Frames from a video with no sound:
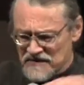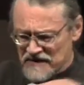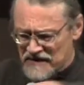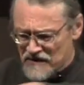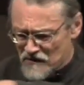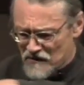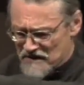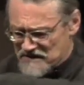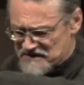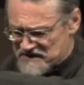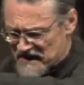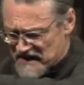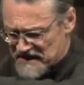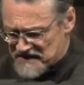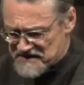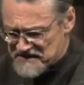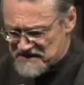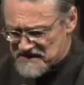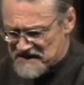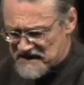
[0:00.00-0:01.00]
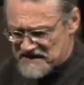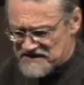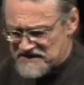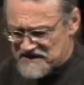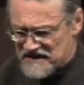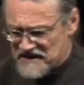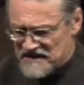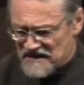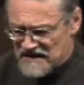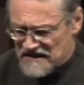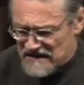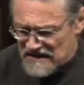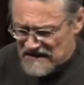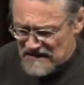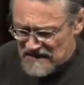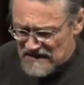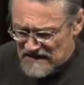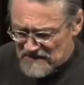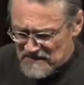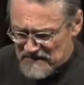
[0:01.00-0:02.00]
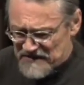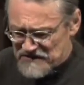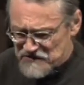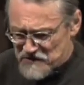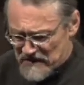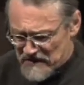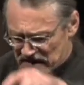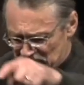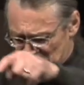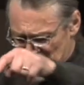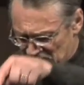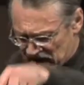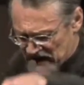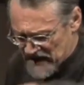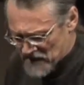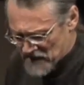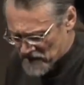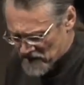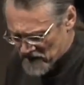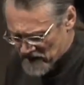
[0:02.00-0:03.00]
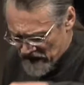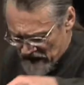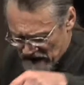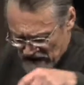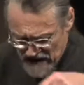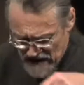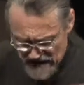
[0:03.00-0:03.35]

He always had his desk between him